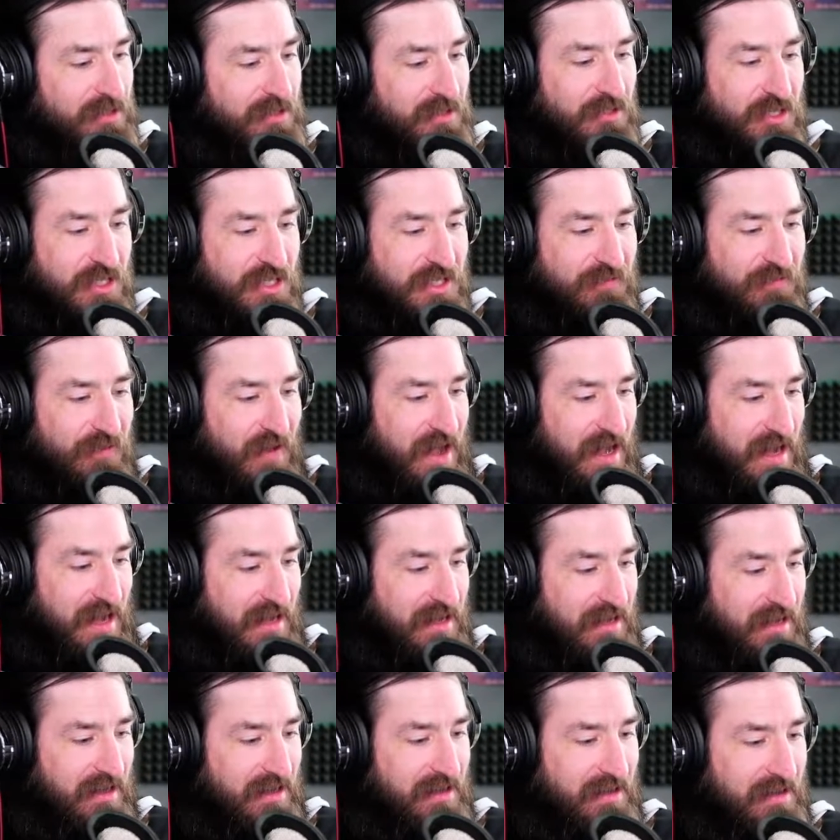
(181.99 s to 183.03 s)
So she's fine,
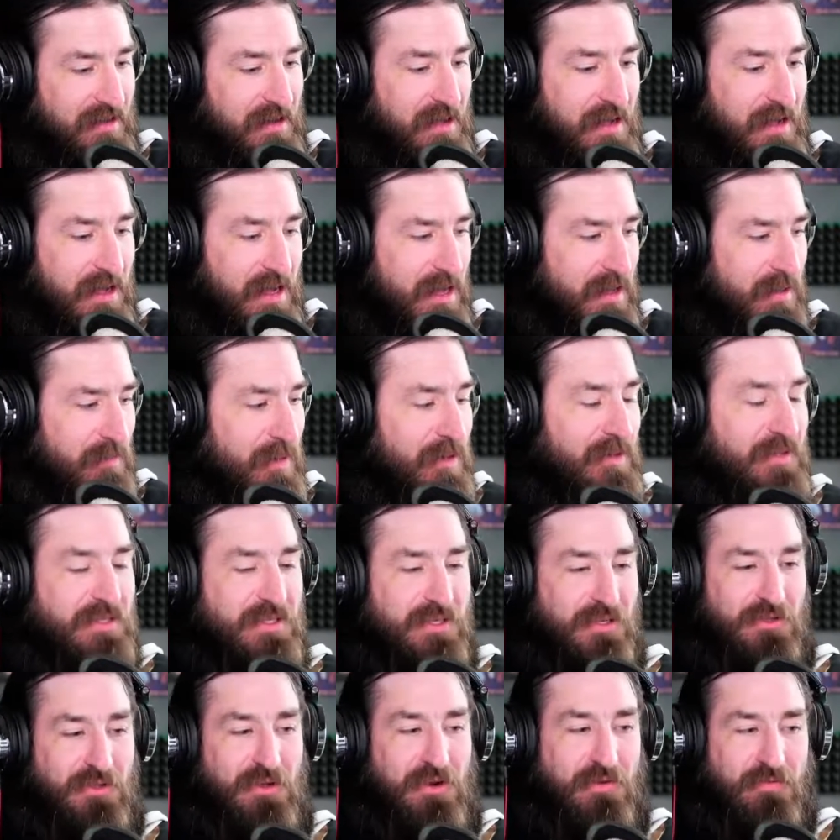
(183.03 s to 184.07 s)
but it was
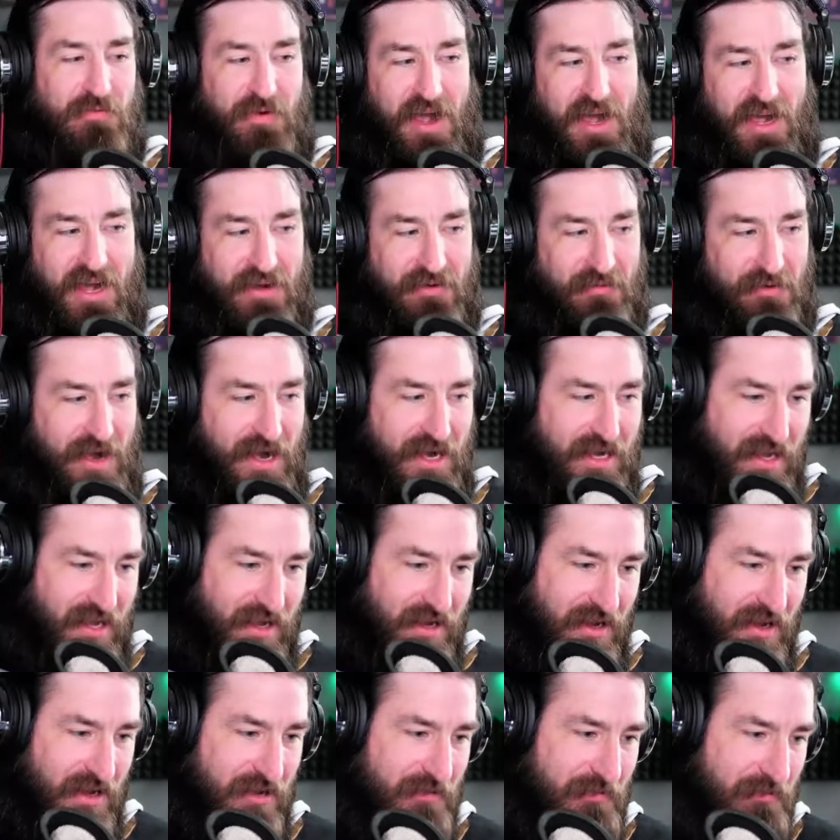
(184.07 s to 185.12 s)
still nerve wracking,